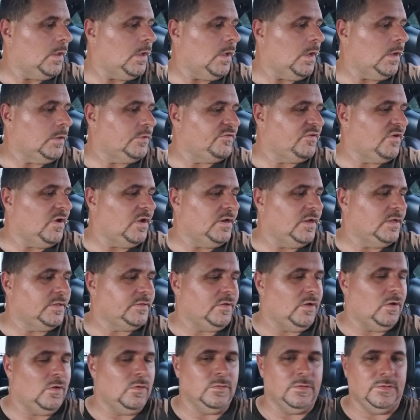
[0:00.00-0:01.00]
I try not
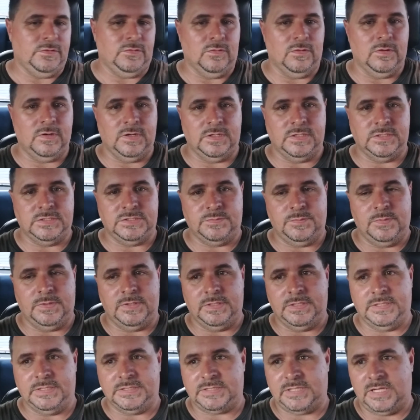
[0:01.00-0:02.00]
to hold a grudge,
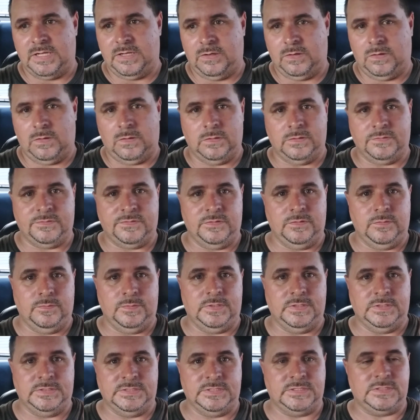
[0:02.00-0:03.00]
but it's kind of hard to,
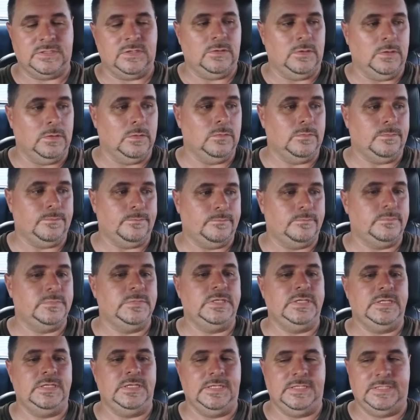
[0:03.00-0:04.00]
because this car,
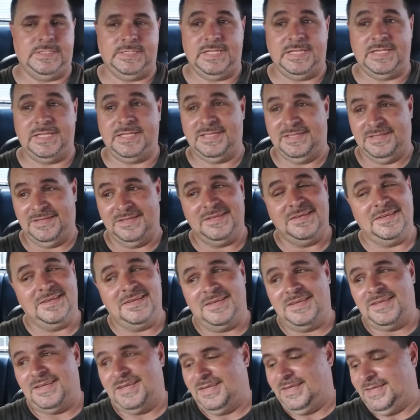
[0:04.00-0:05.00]
it
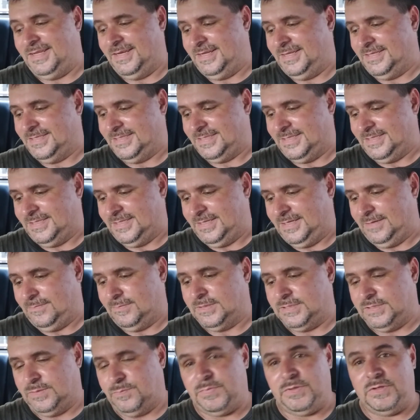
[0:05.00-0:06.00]

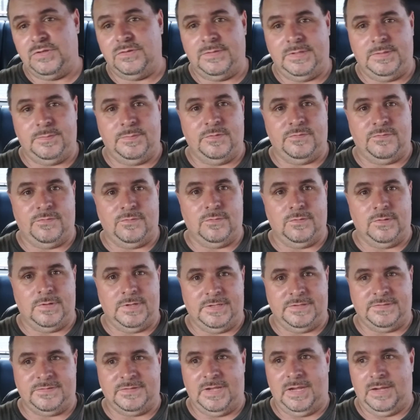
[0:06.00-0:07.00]
was a beauty before
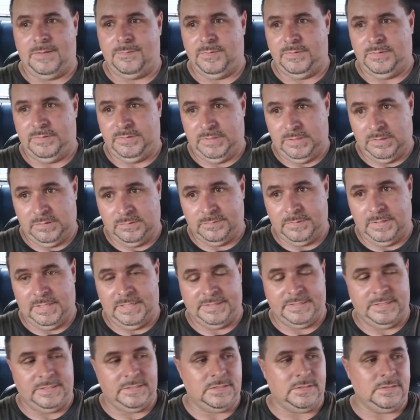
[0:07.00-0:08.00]
this happened. You know, I
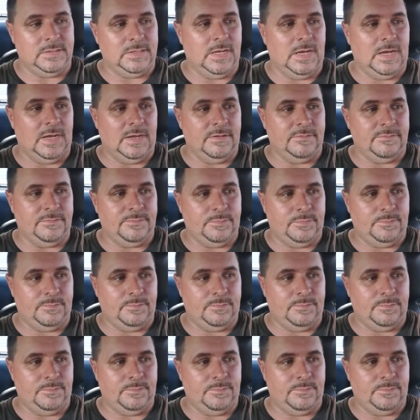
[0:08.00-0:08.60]
think I